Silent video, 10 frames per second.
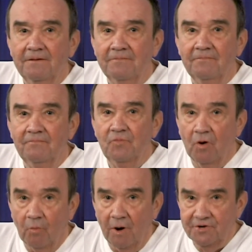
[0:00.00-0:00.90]

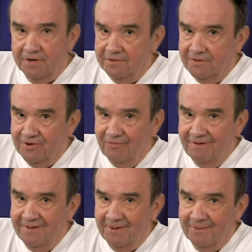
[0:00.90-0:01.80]
You're watching this
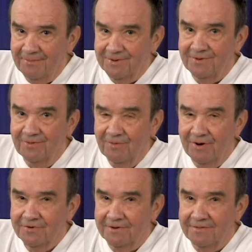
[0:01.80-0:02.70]
video. There's no
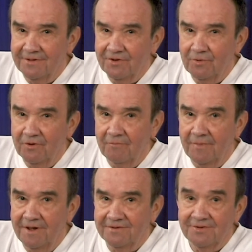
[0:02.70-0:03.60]
question that you have
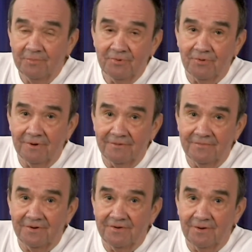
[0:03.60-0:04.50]
made some sort of
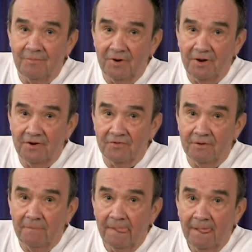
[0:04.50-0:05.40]
determination